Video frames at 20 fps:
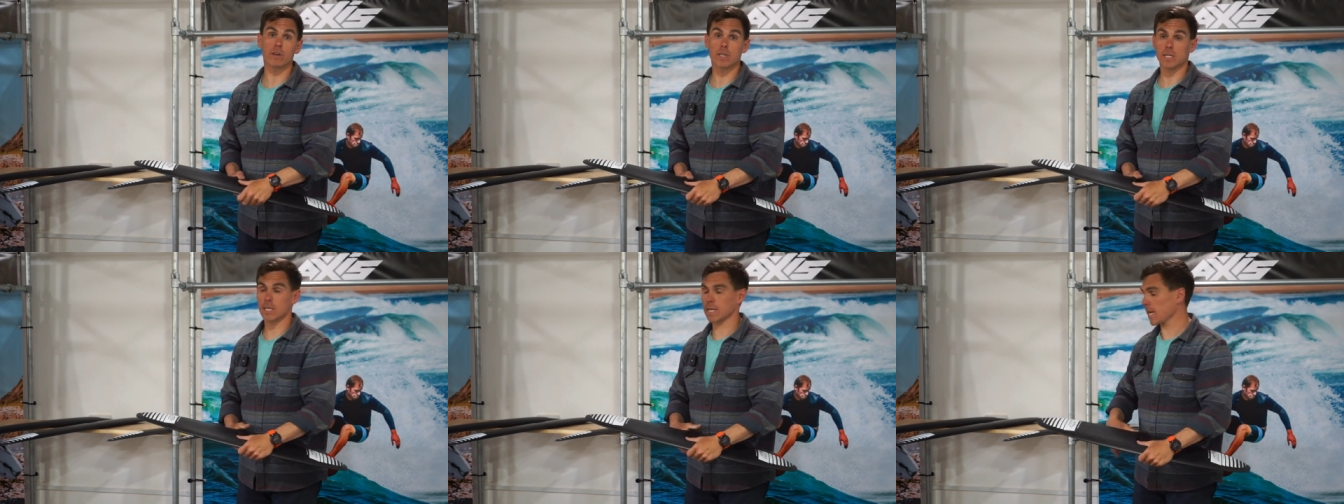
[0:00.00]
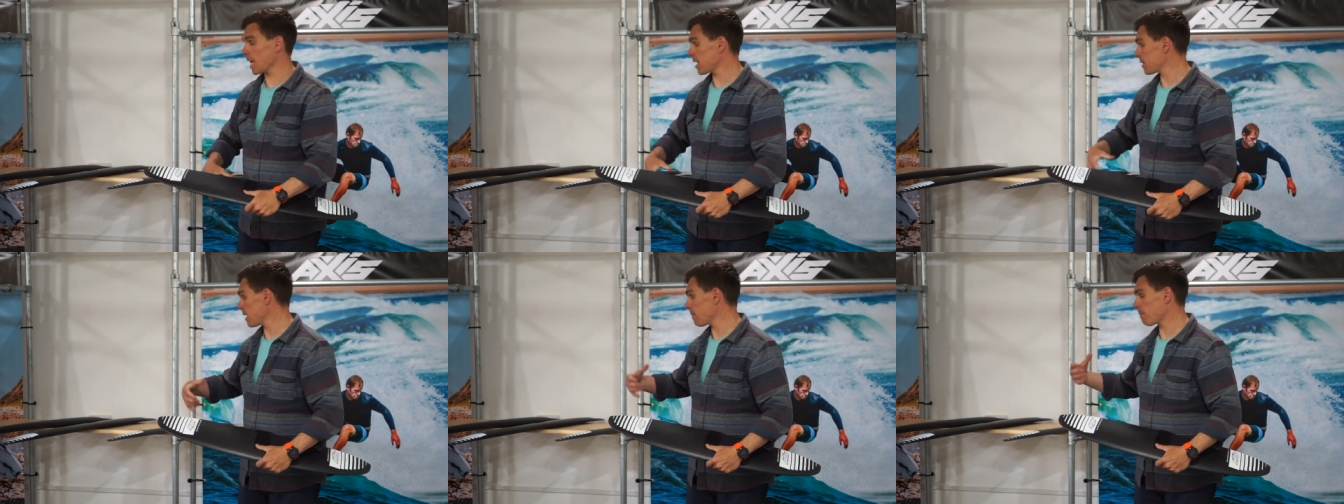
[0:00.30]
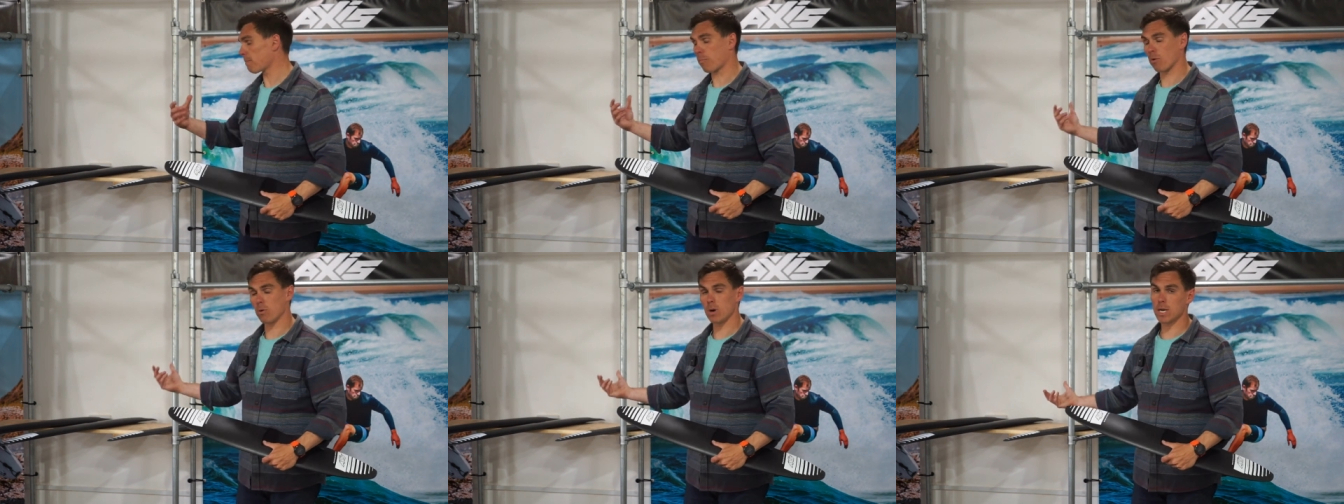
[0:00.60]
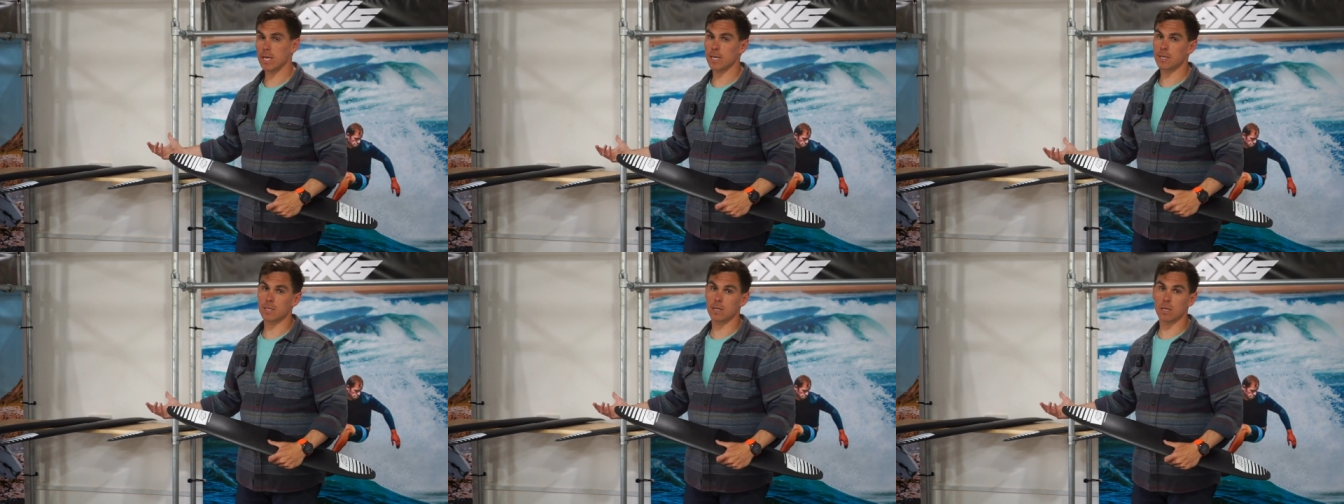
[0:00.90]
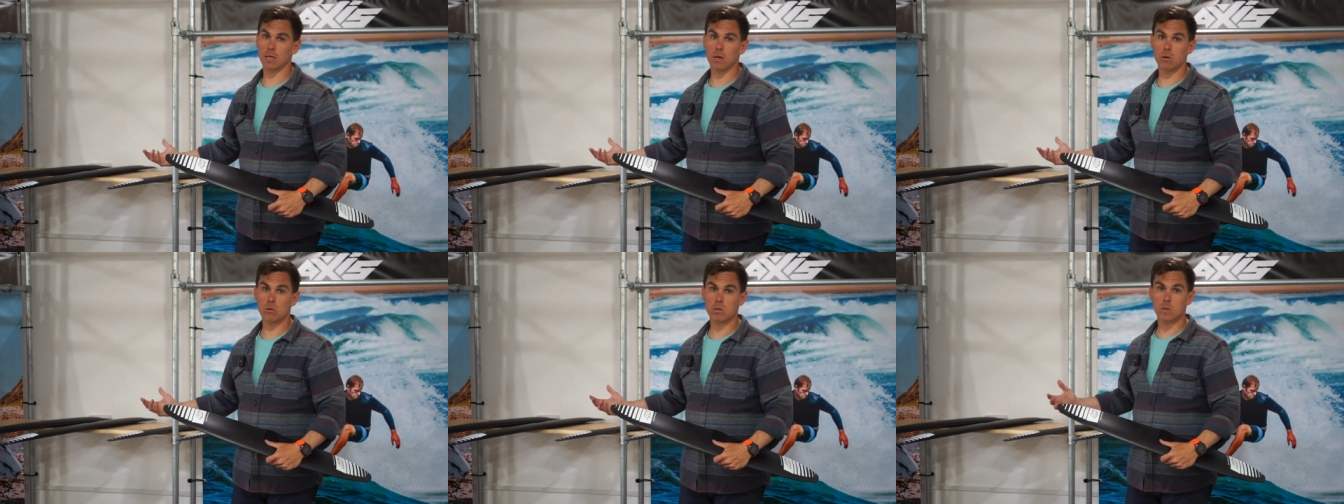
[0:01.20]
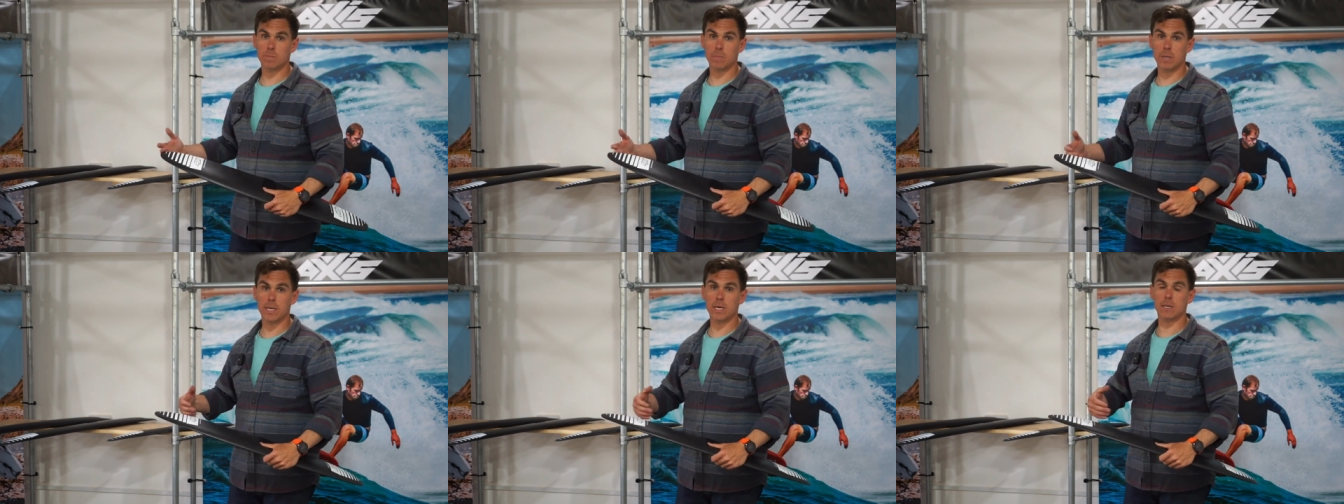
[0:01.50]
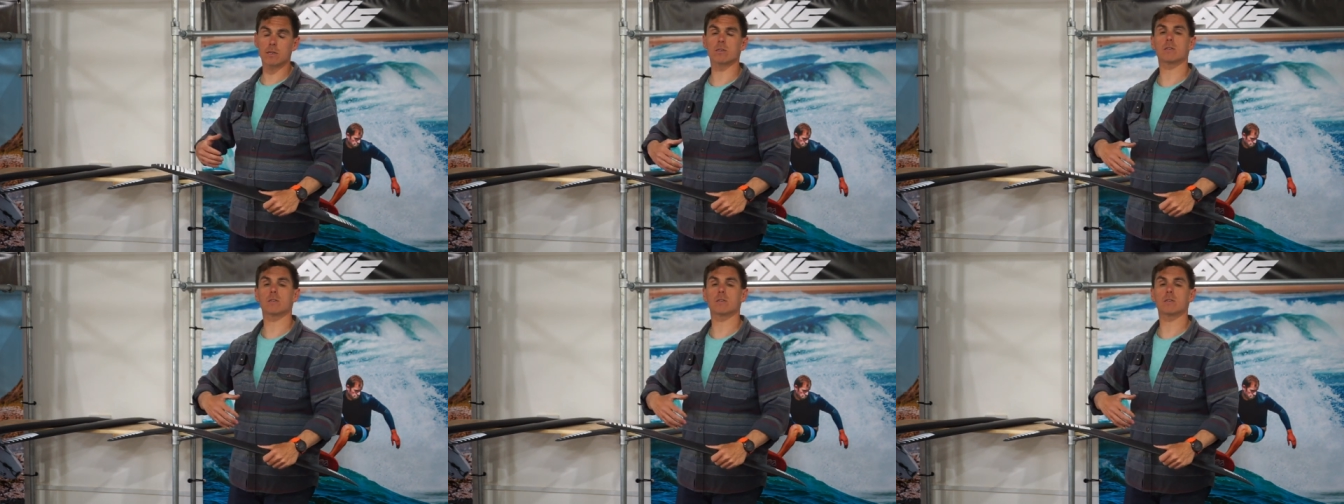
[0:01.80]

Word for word: Because again, they're brilliant at low speed.